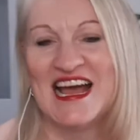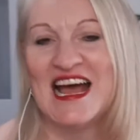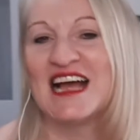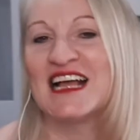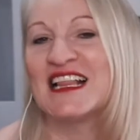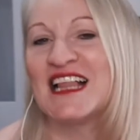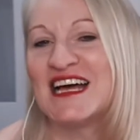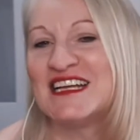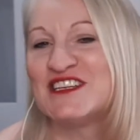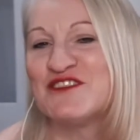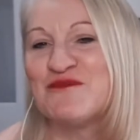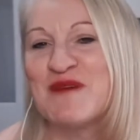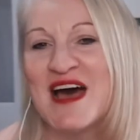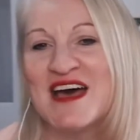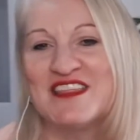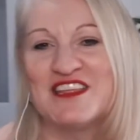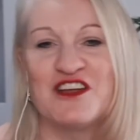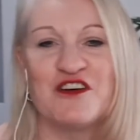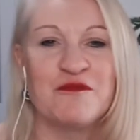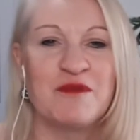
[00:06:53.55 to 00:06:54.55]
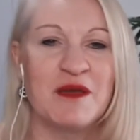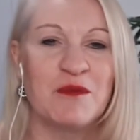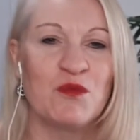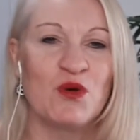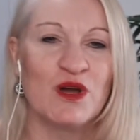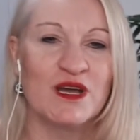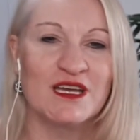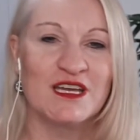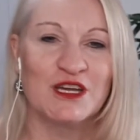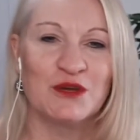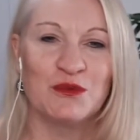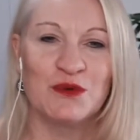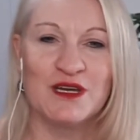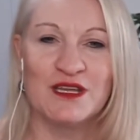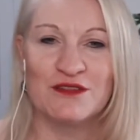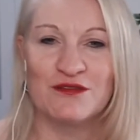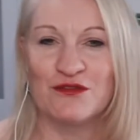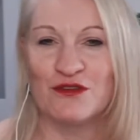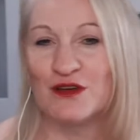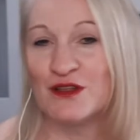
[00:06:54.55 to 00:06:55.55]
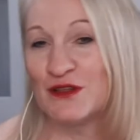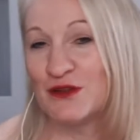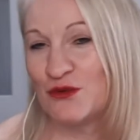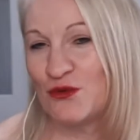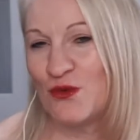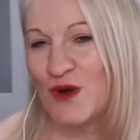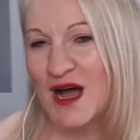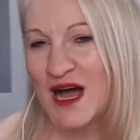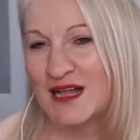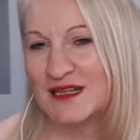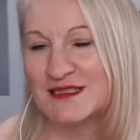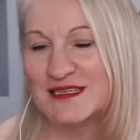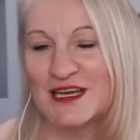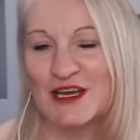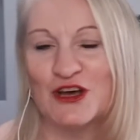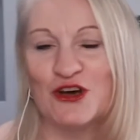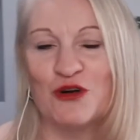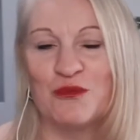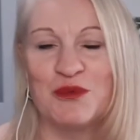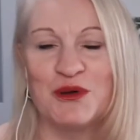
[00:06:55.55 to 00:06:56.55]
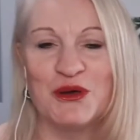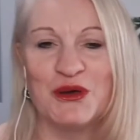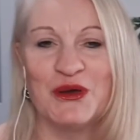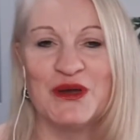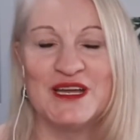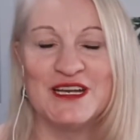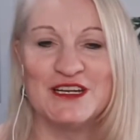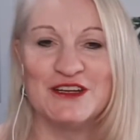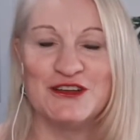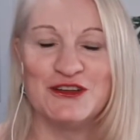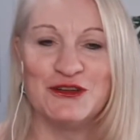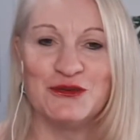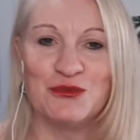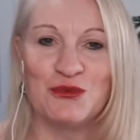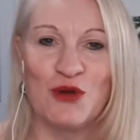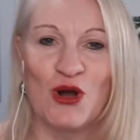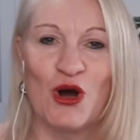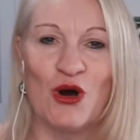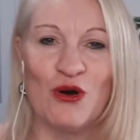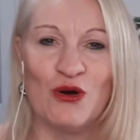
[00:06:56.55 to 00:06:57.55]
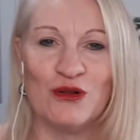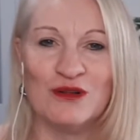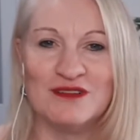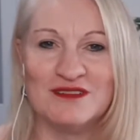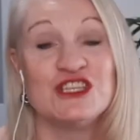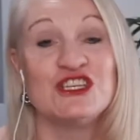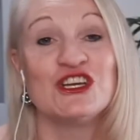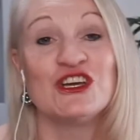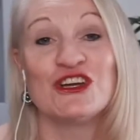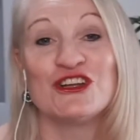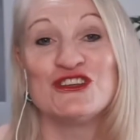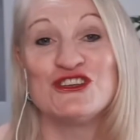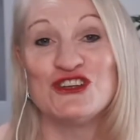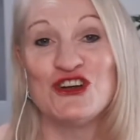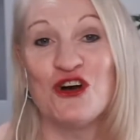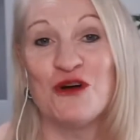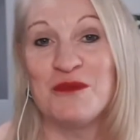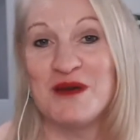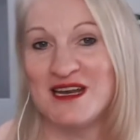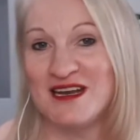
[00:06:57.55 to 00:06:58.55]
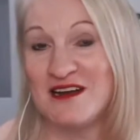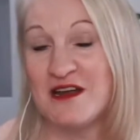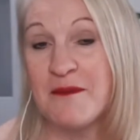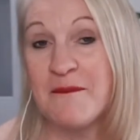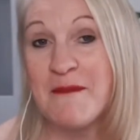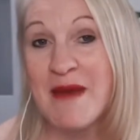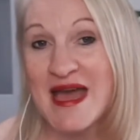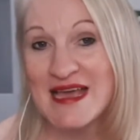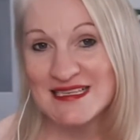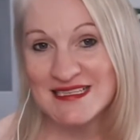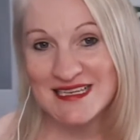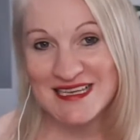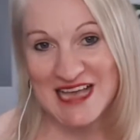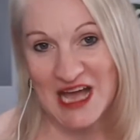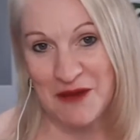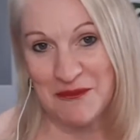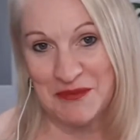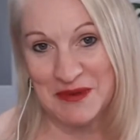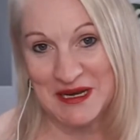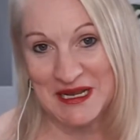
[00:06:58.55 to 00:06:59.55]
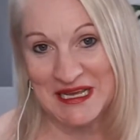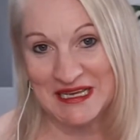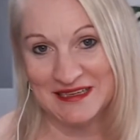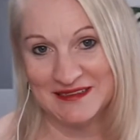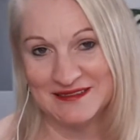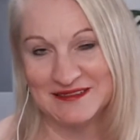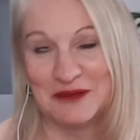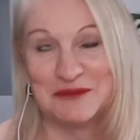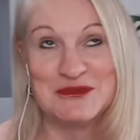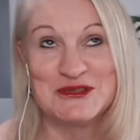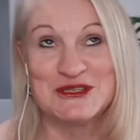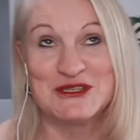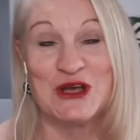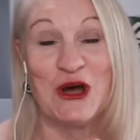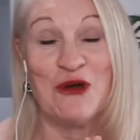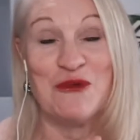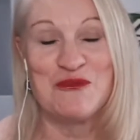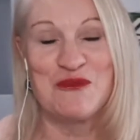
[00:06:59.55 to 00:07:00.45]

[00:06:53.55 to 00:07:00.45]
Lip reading: A client of mine that I've been working with for a little while to help her in a new role, she got a job in an amazing company. I'm so